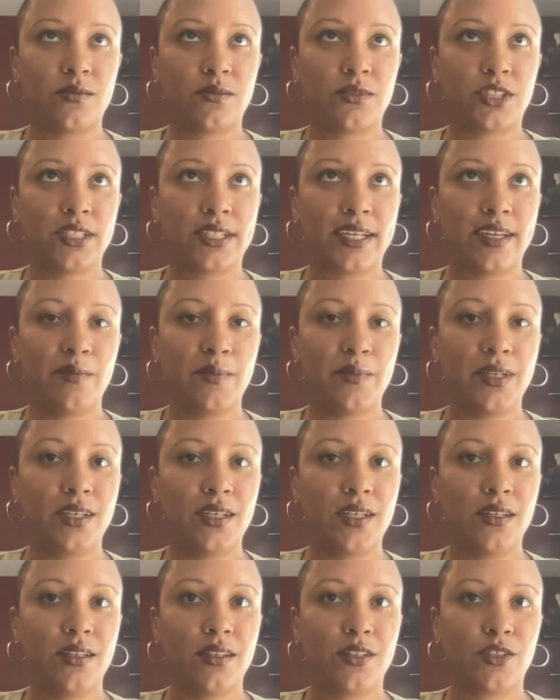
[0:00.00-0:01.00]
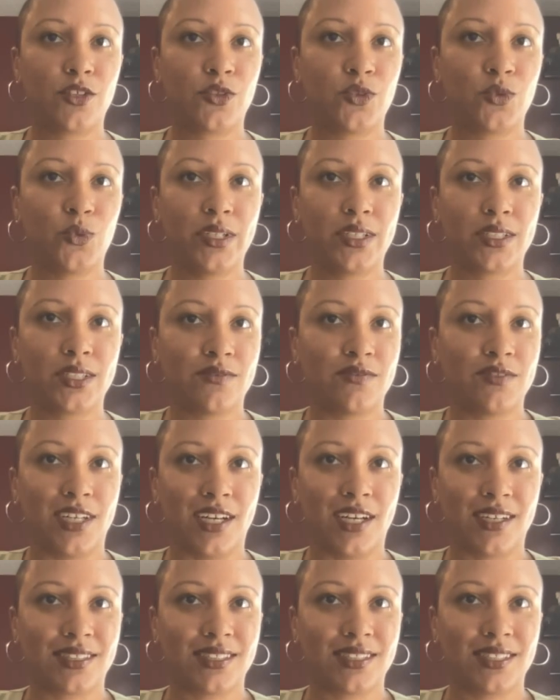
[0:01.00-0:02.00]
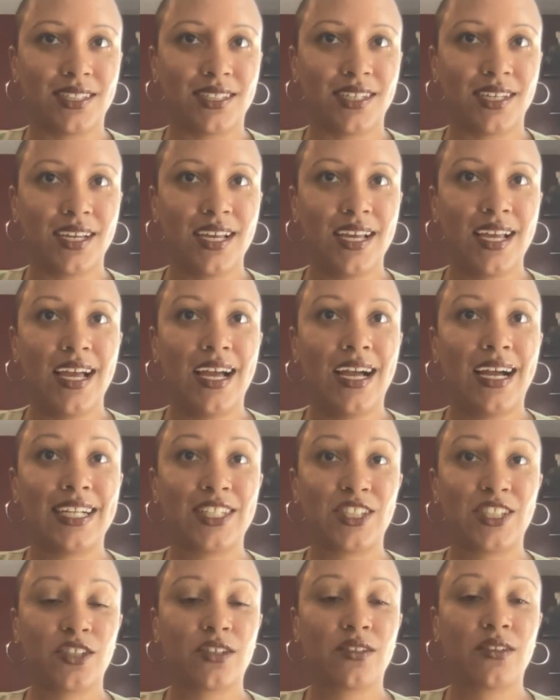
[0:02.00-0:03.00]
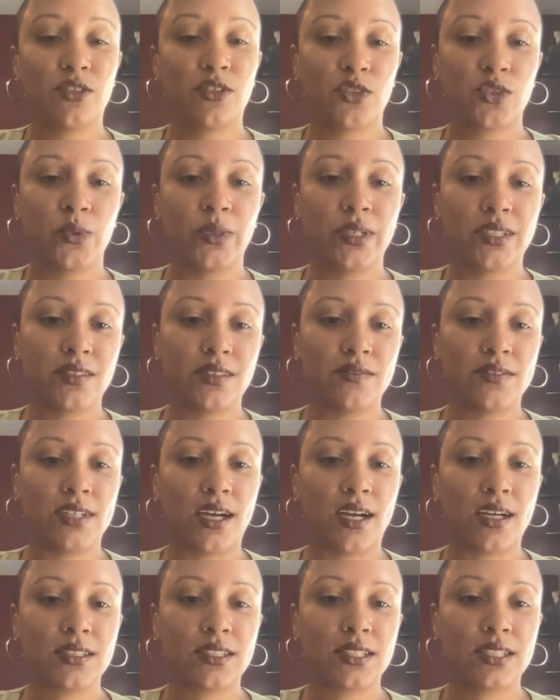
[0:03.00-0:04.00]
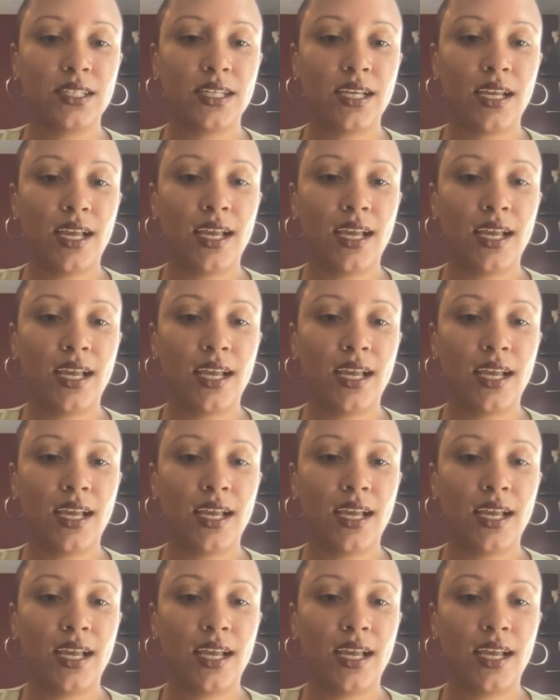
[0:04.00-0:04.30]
she gave me the 2 weeks of doxy. I took the 2 weeks of doxy